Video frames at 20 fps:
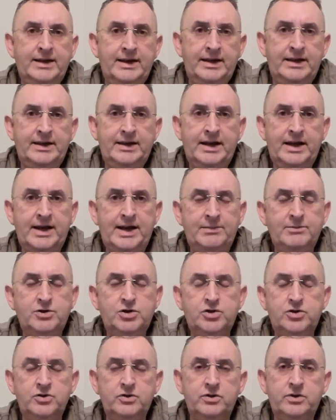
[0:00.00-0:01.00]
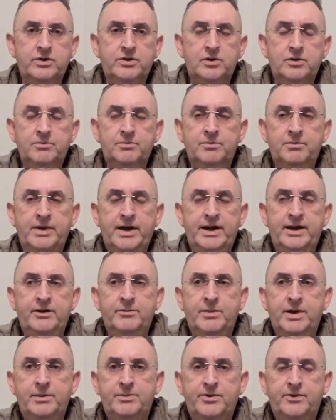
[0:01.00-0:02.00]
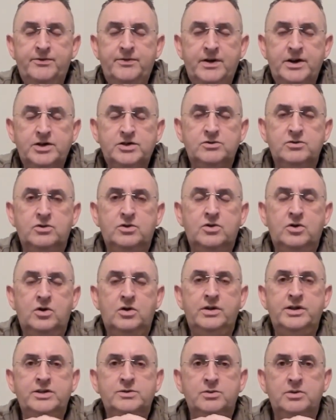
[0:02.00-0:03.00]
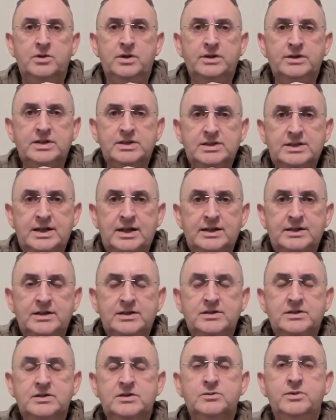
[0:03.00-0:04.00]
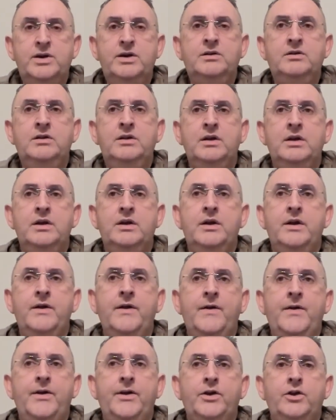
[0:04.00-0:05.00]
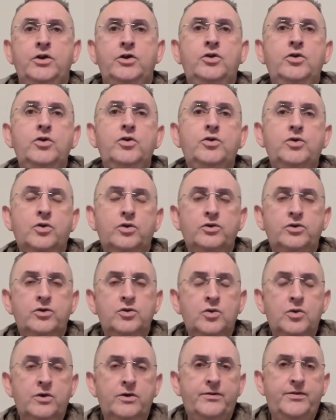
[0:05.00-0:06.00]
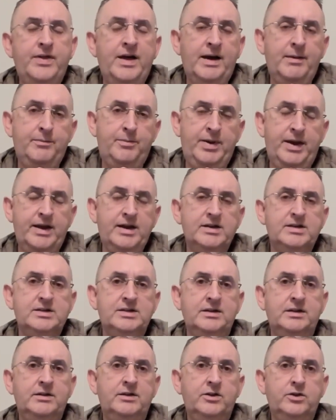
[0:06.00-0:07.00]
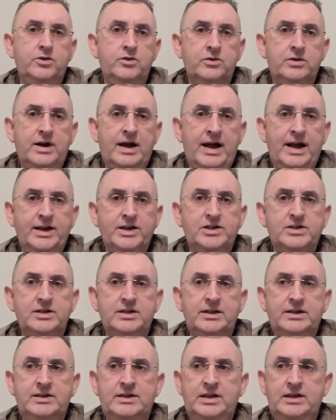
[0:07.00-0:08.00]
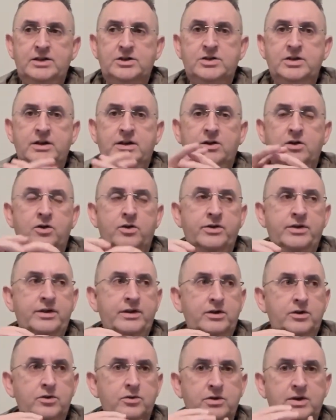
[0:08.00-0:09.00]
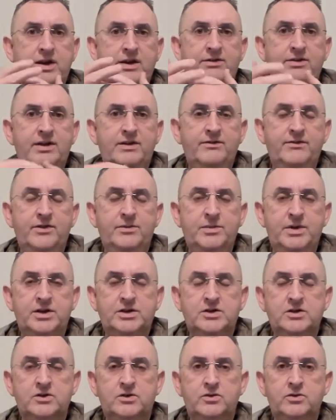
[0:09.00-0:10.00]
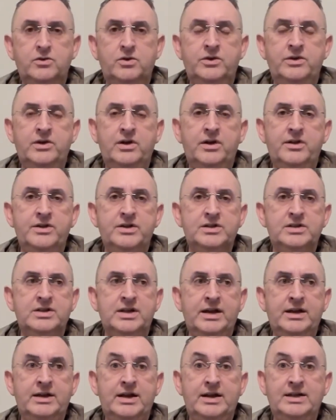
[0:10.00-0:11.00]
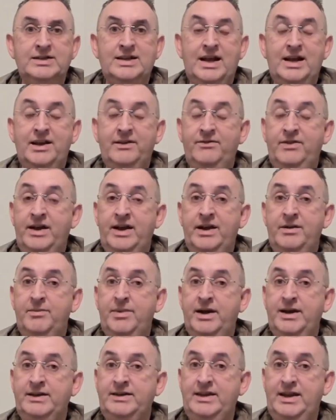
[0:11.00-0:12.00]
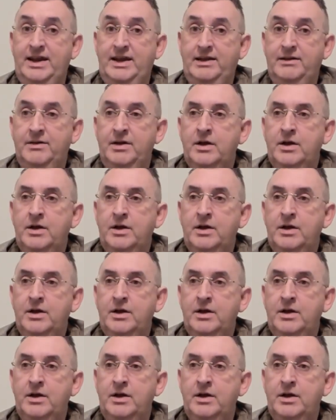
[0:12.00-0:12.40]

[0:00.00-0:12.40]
and I'm sure that many of my professional colleagues will understand this as well. You don't know if that person that you're actually teaching or that you're giving information to on the other side has had a very bad day.